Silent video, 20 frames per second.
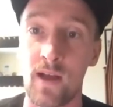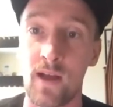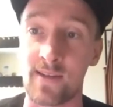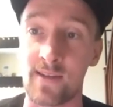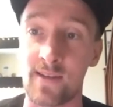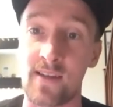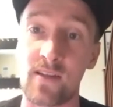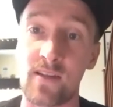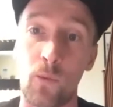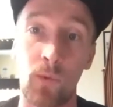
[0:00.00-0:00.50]

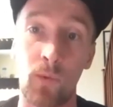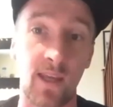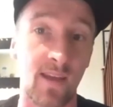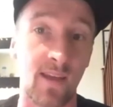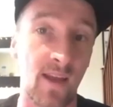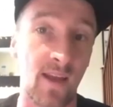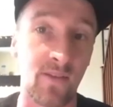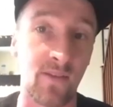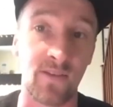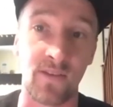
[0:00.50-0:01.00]
So that's like
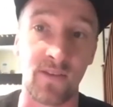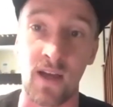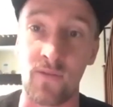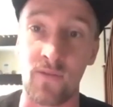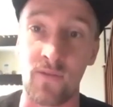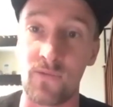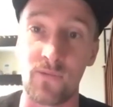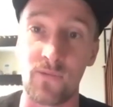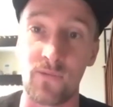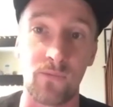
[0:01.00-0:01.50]
weekend
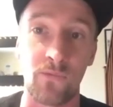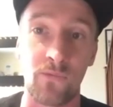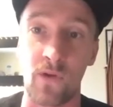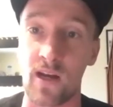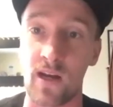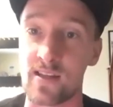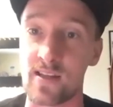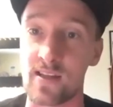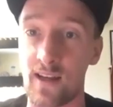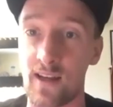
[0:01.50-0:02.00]
stuff,
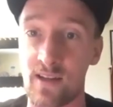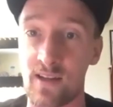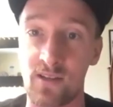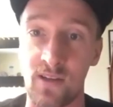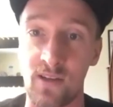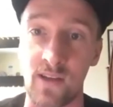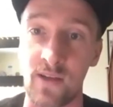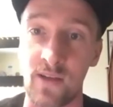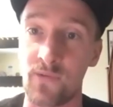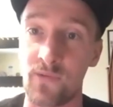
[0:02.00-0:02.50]
Friday, Saturday,
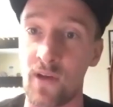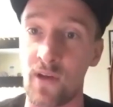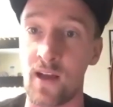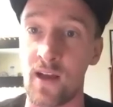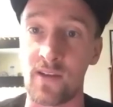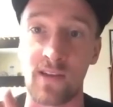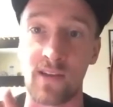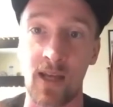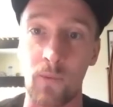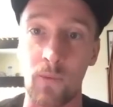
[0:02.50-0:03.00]
Sunday,
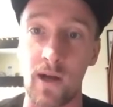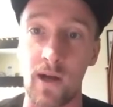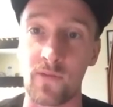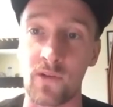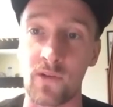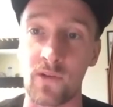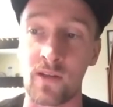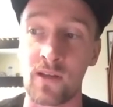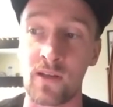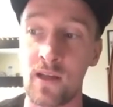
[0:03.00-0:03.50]
Thursday,
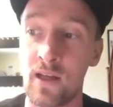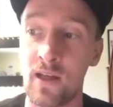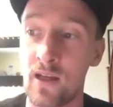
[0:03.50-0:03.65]
whatever.